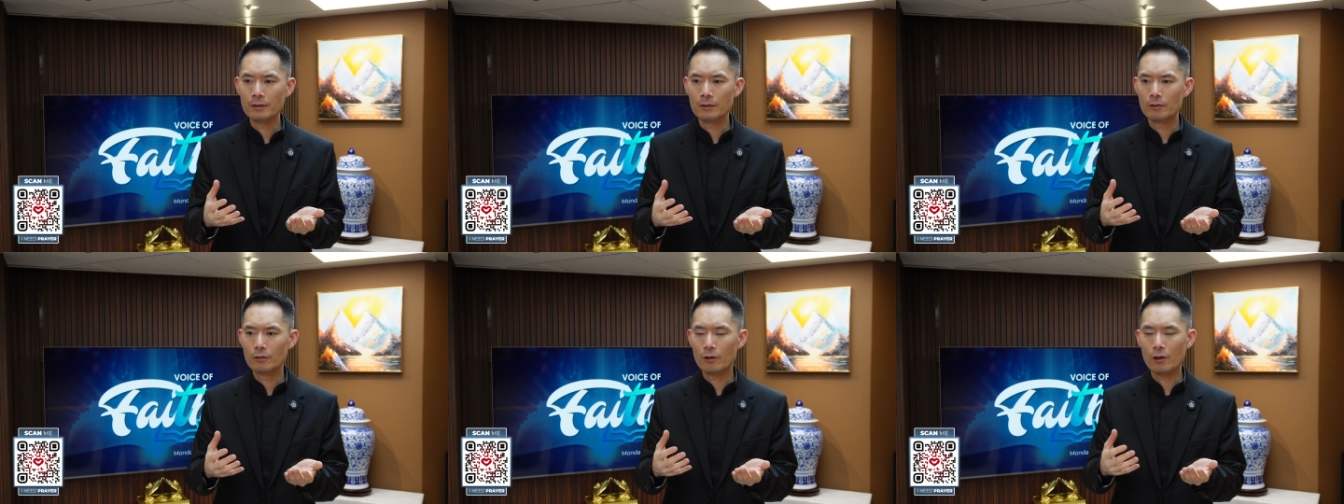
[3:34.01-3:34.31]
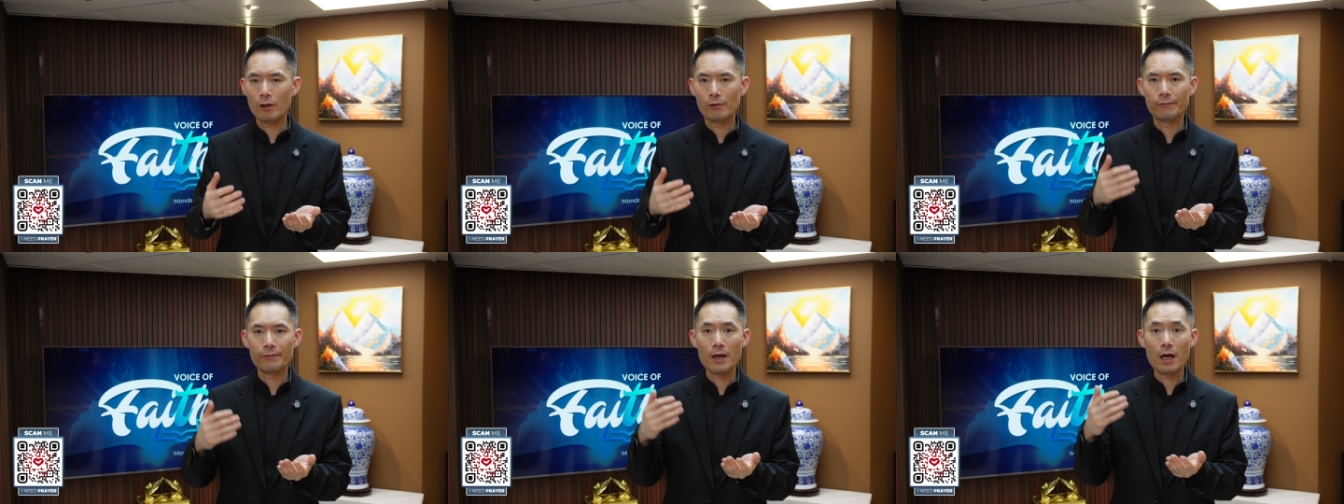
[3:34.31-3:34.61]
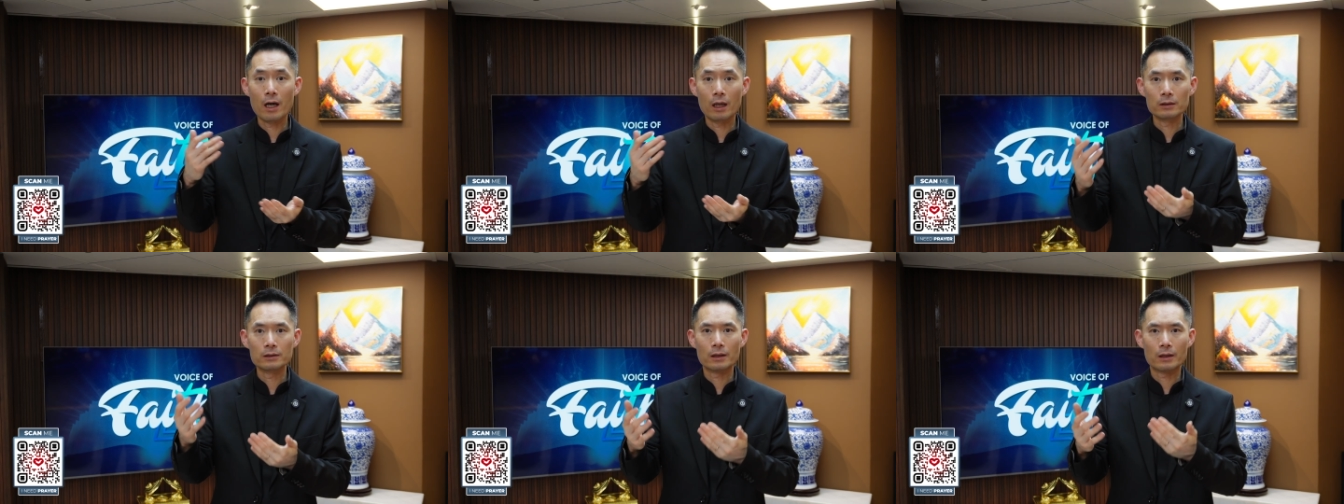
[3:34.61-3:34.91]
of
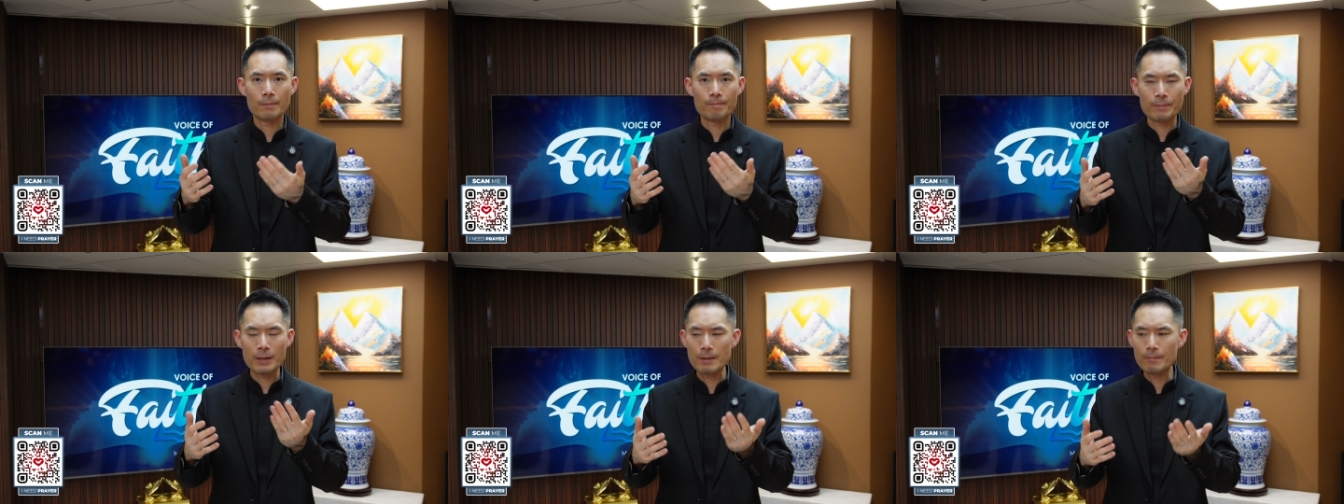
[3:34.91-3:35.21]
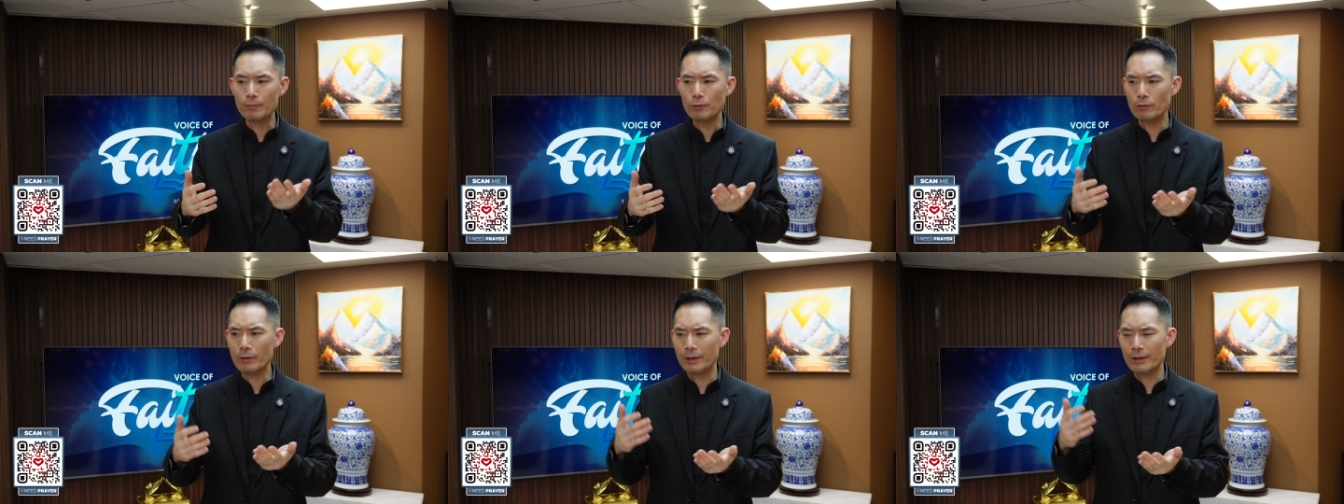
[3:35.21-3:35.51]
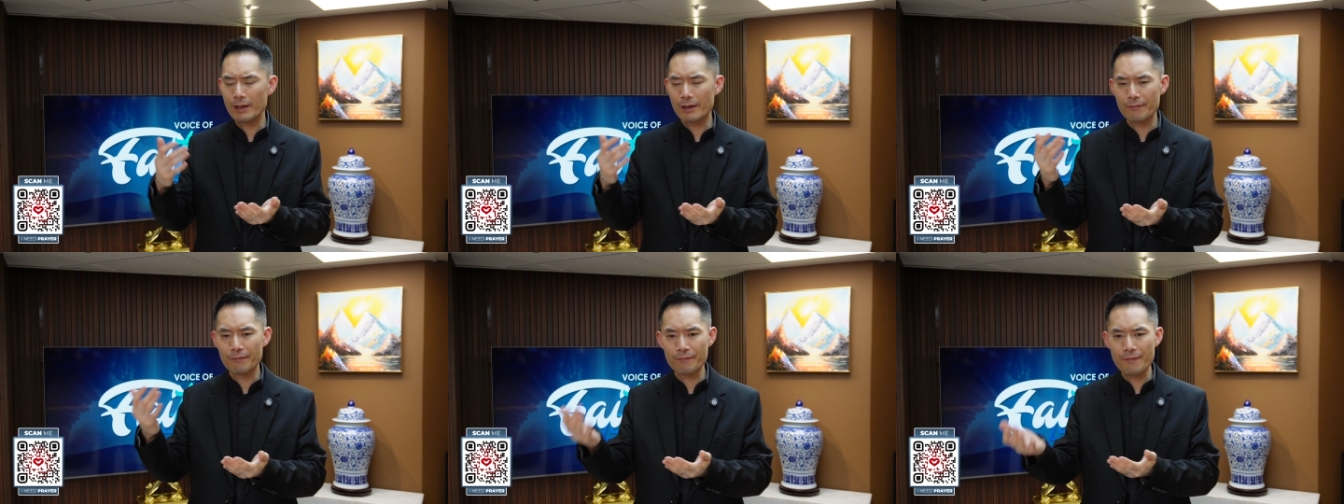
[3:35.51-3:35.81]
other people in their
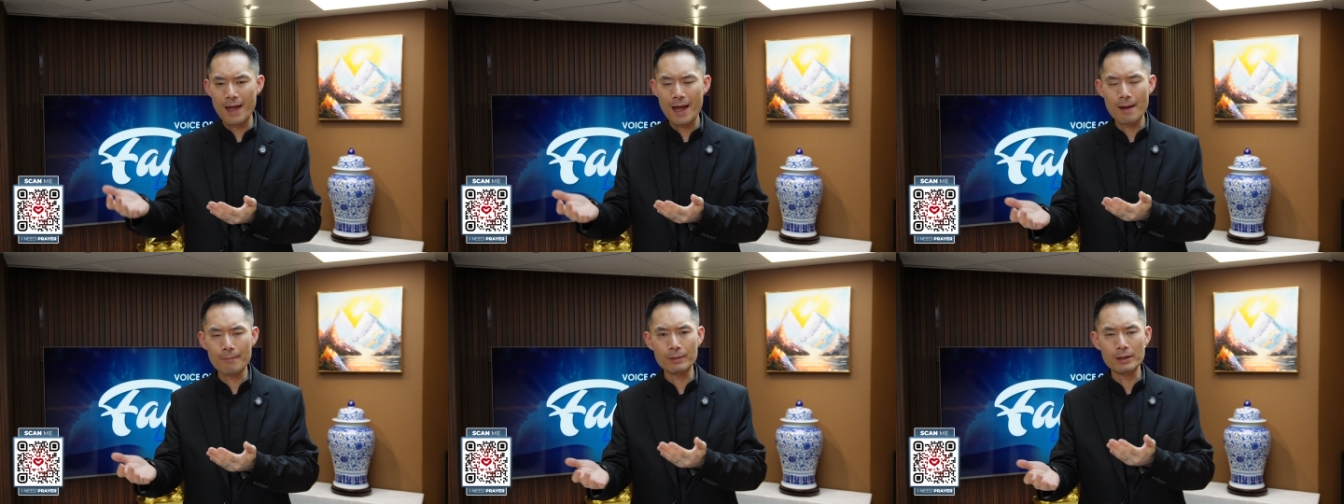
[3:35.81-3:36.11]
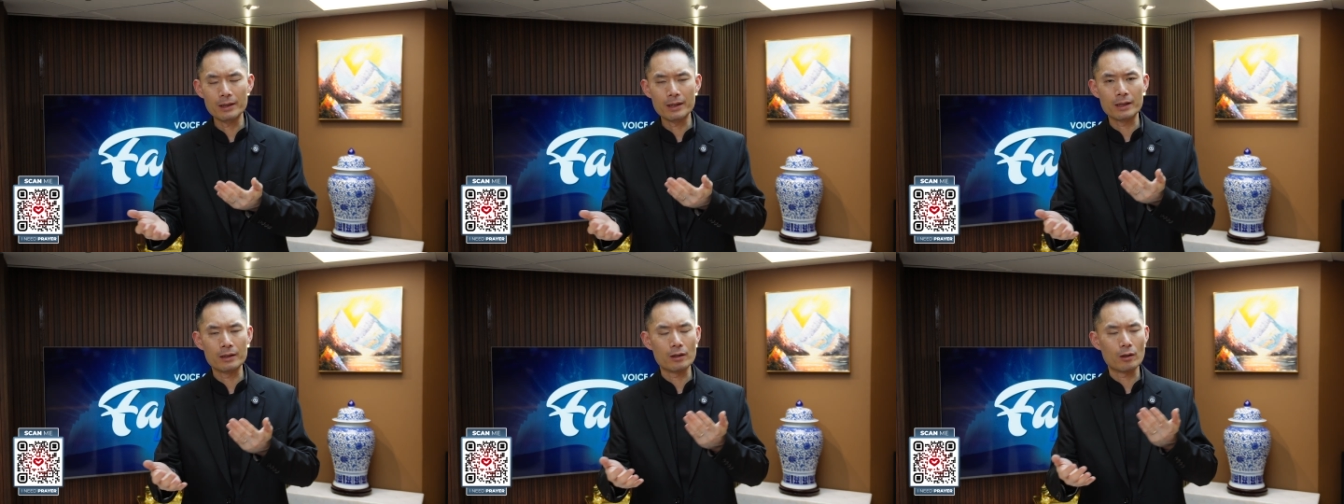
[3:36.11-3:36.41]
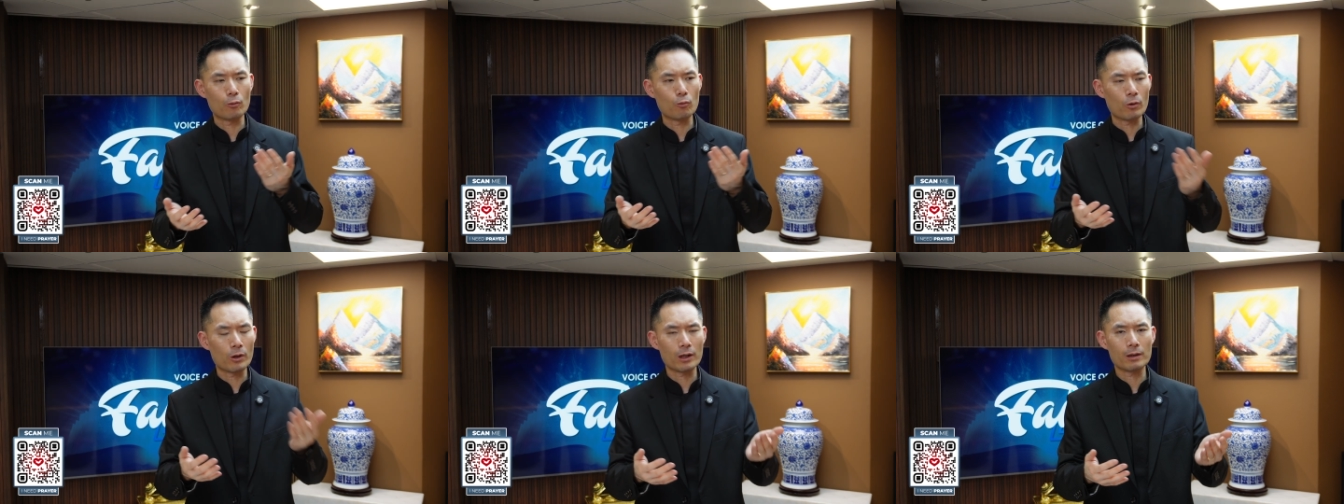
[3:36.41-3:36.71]
family, in their
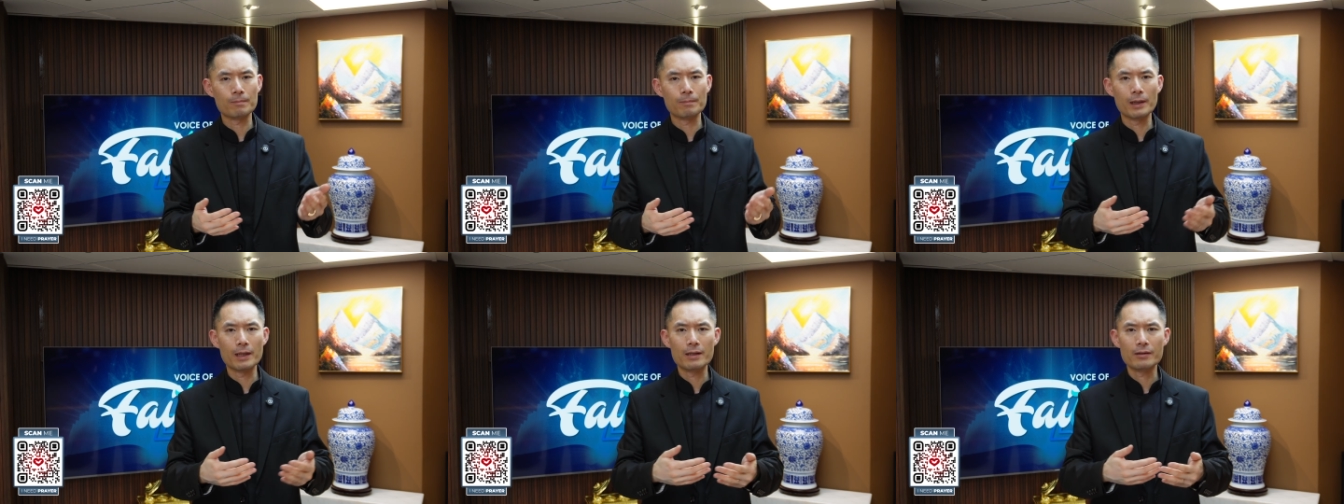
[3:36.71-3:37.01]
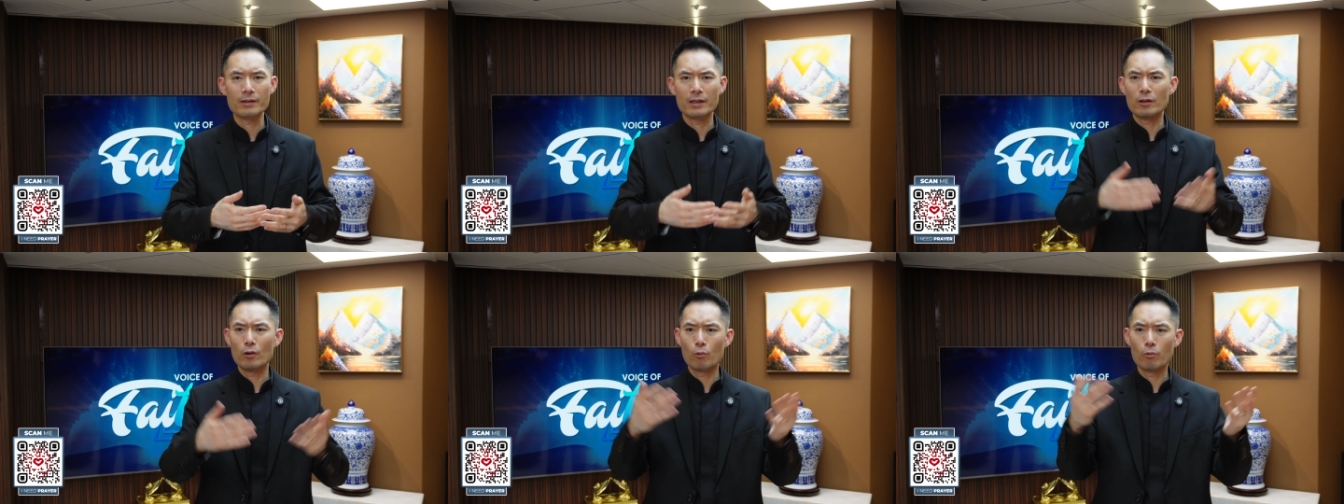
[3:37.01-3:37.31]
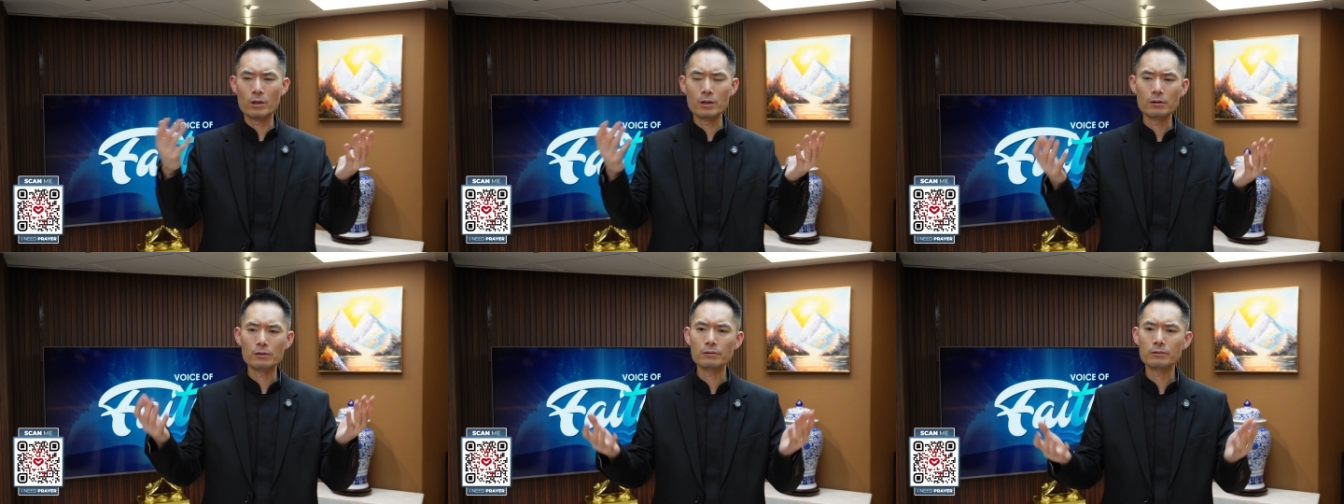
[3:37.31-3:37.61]
workplace, in the
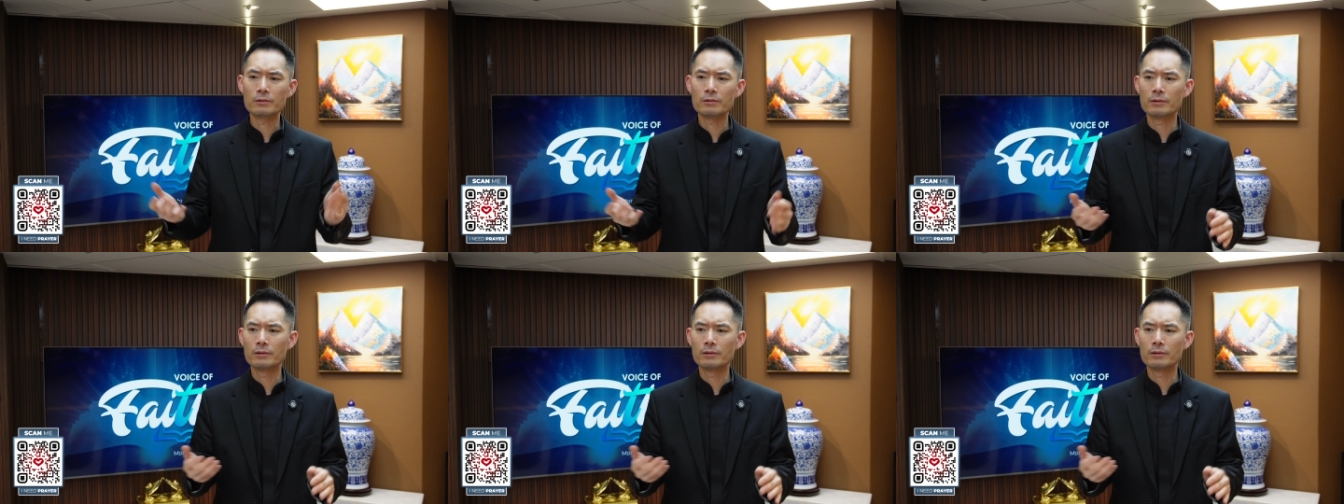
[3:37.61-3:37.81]
world.